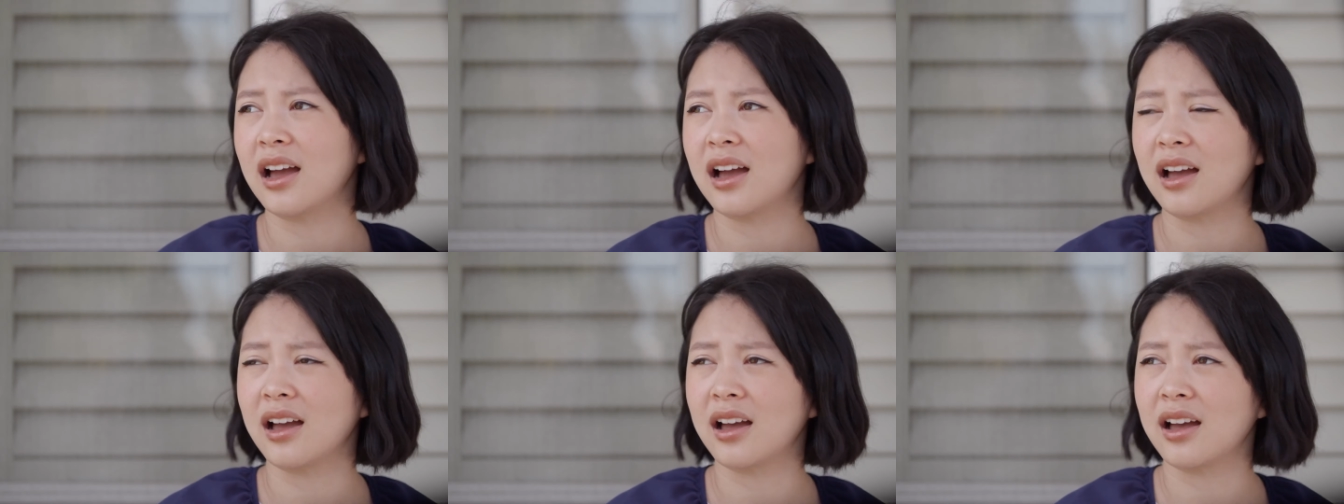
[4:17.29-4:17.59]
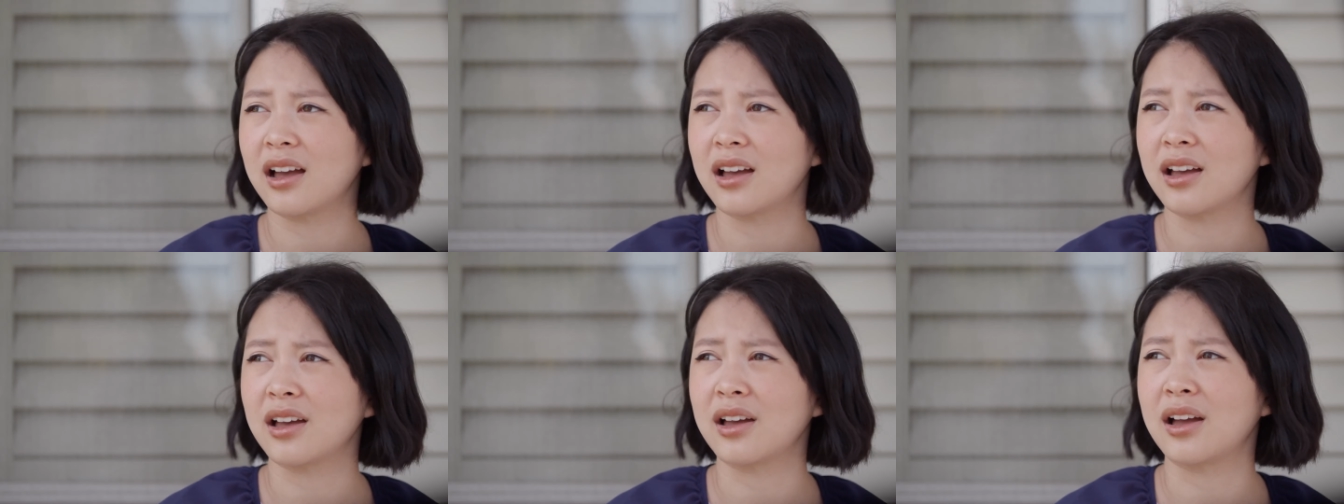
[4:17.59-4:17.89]

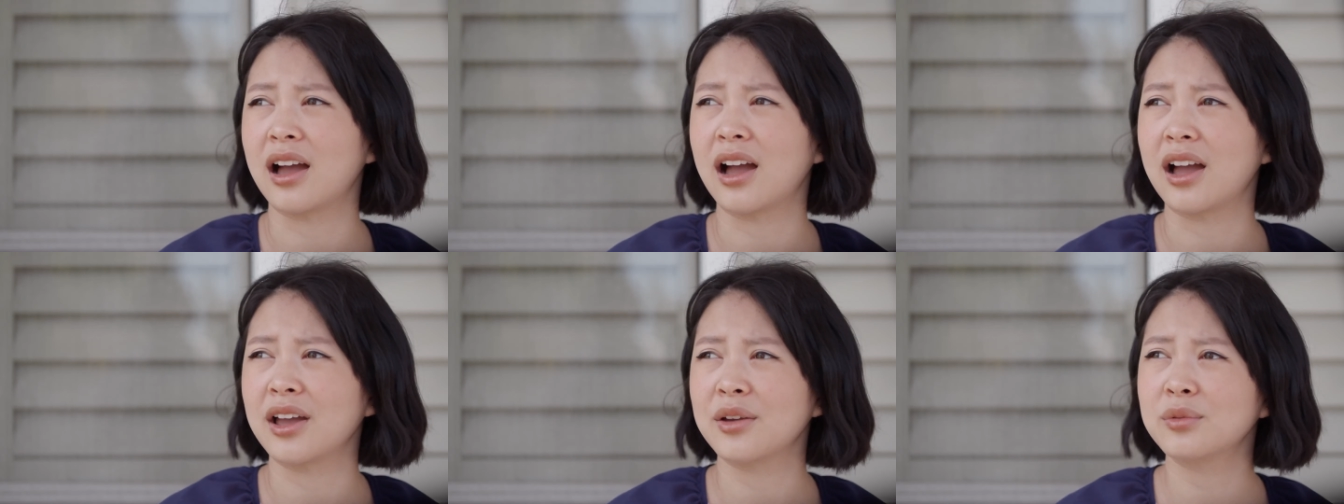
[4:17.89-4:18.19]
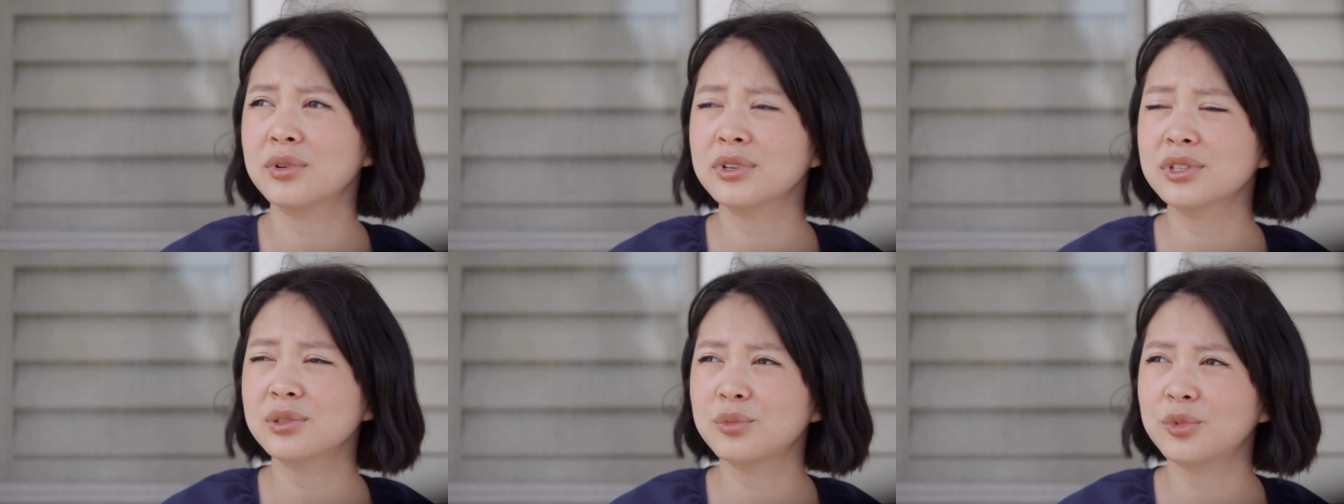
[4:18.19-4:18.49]
I
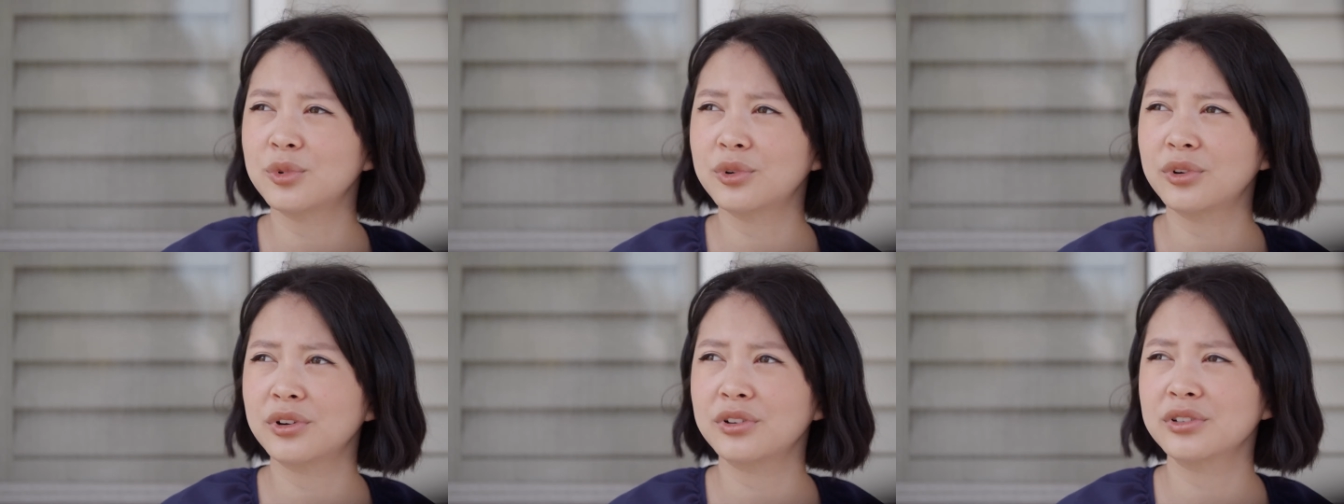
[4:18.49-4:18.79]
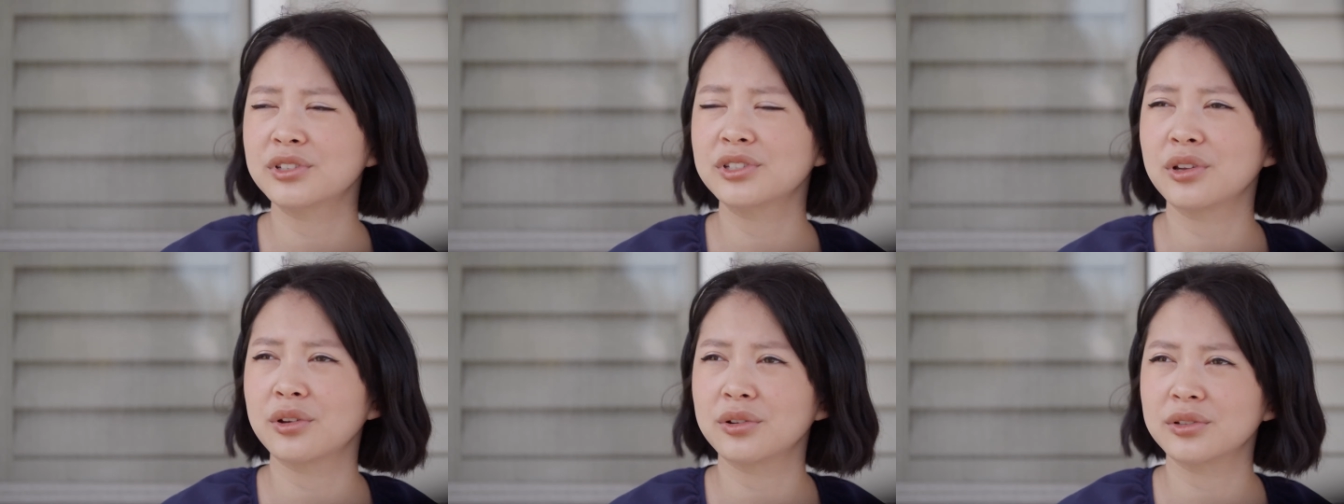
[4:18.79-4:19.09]
was more
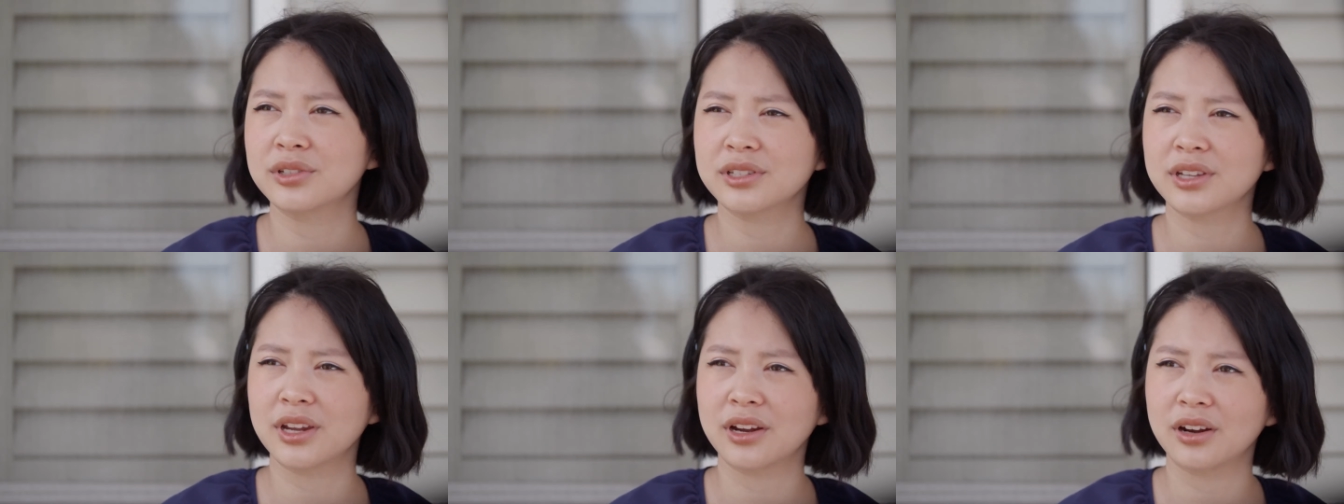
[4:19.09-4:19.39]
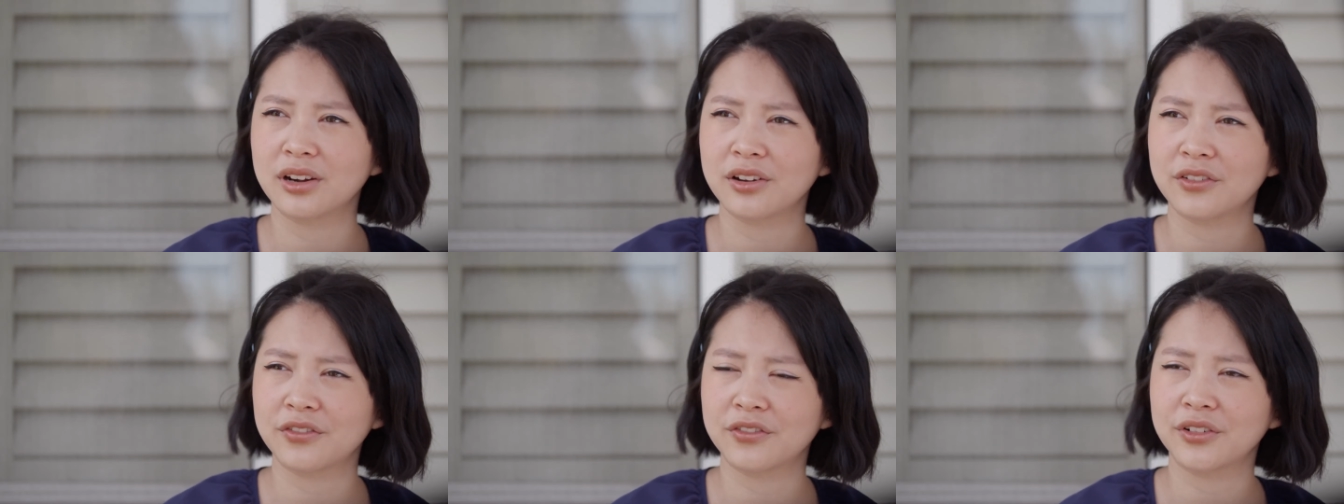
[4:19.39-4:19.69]
so
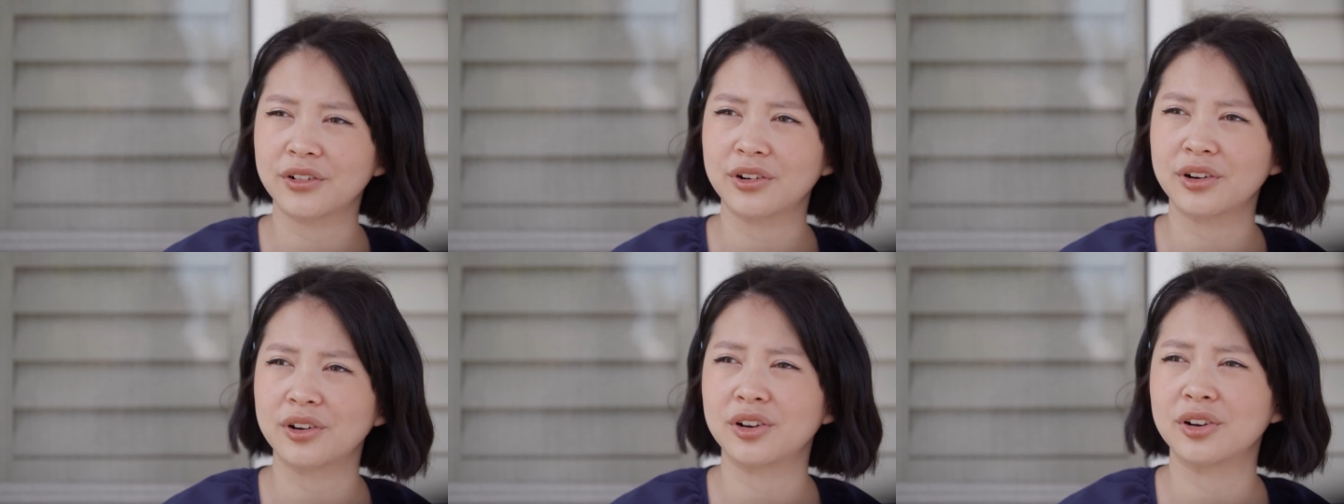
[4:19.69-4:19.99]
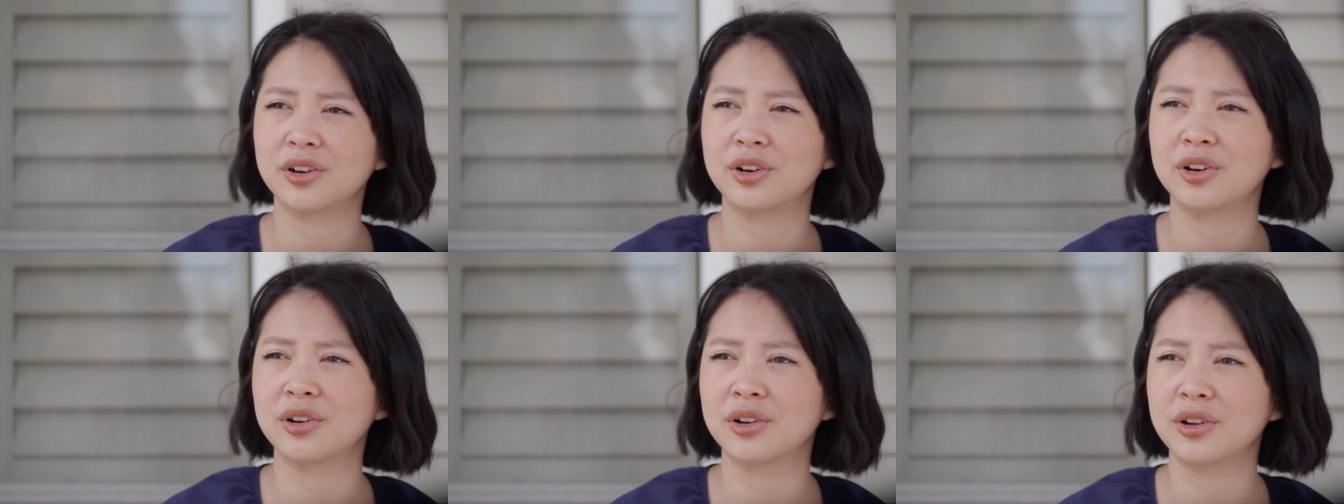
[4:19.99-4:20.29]
scared
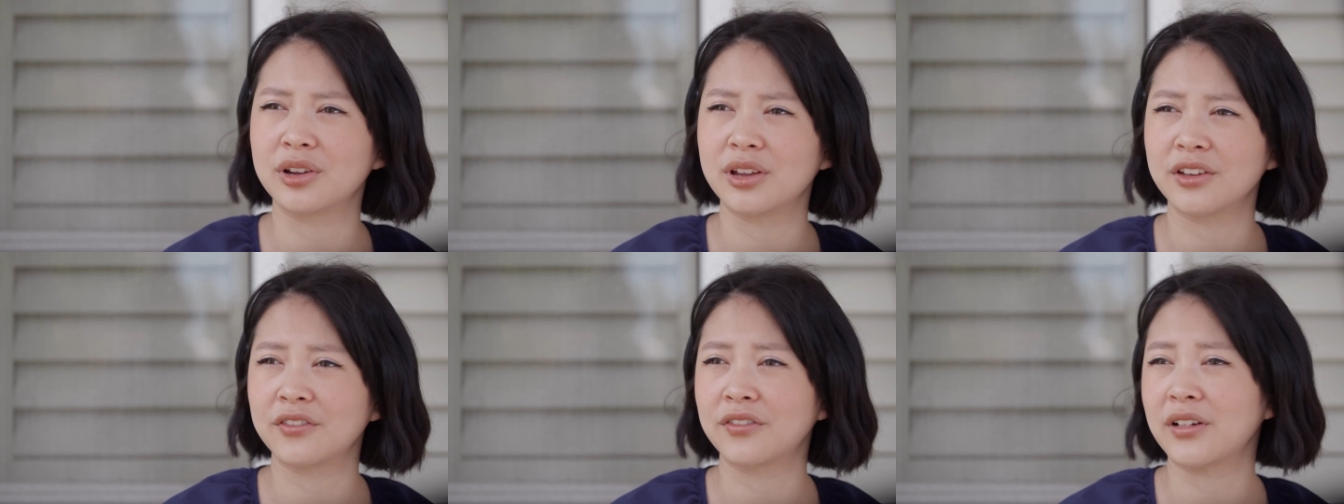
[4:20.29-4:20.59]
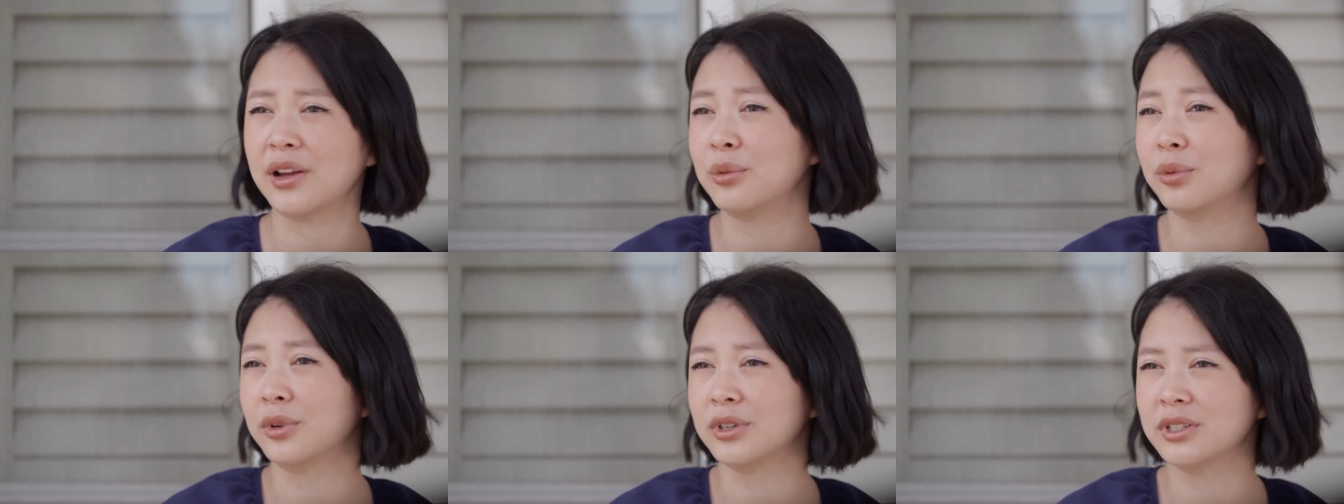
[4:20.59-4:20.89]
for if
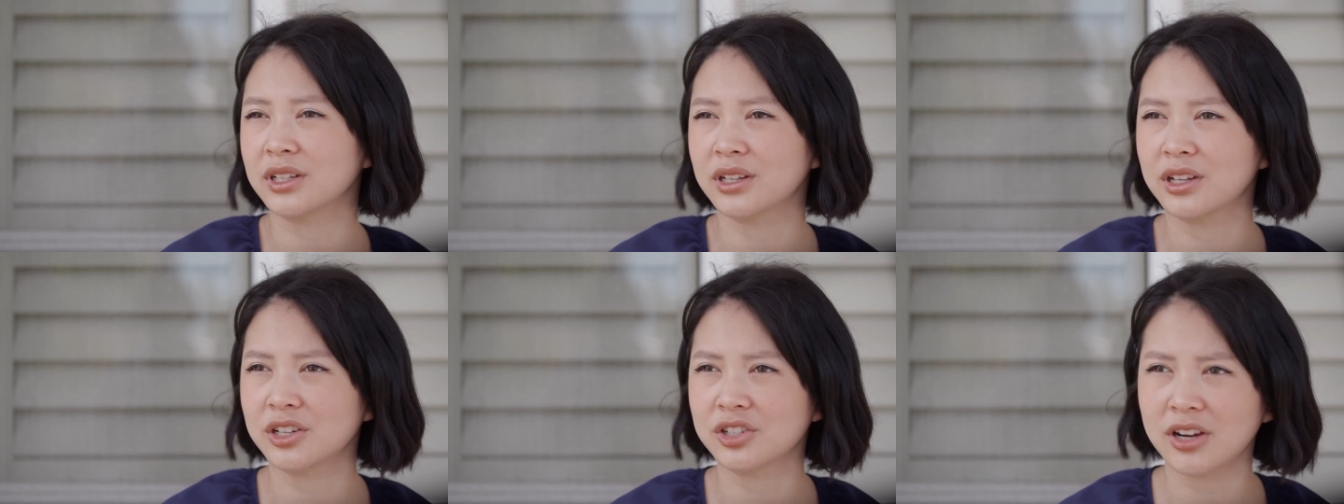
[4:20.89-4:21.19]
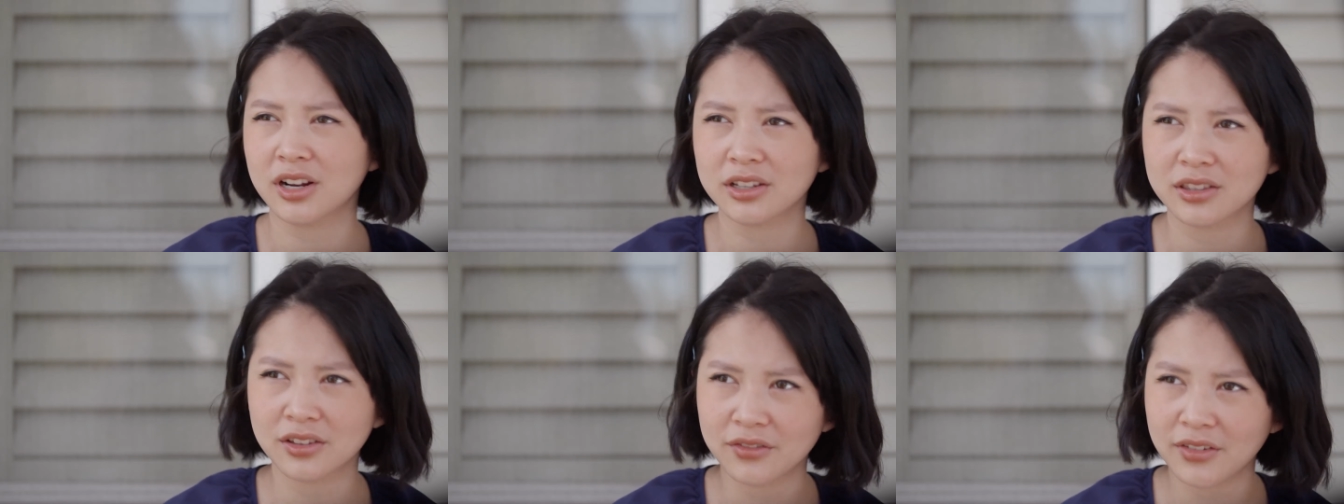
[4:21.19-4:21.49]
I were to
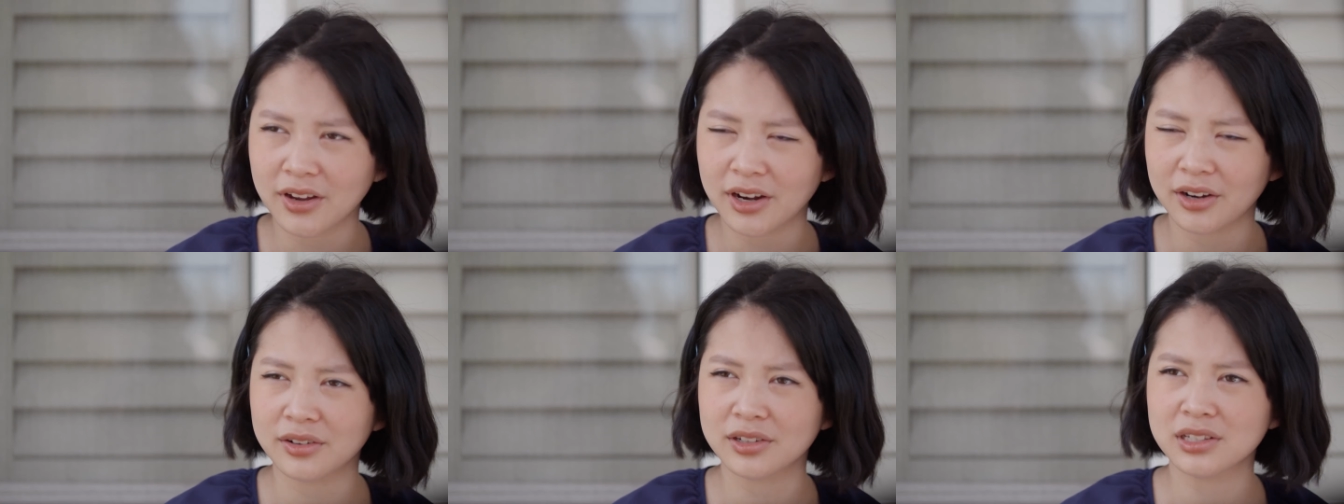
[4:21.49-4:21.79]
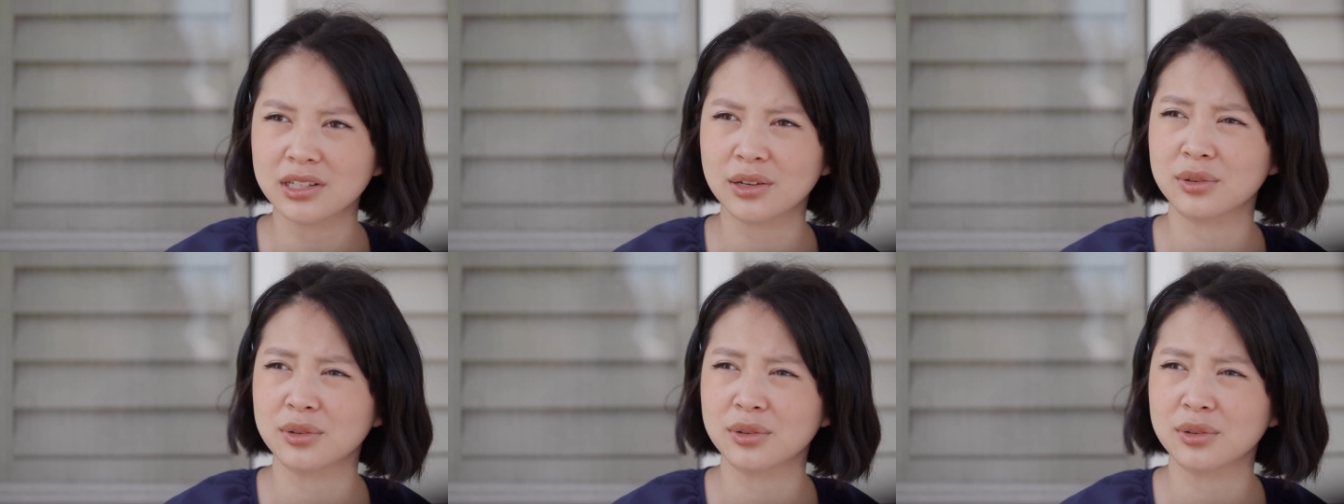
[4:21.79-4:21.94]
contract the virus.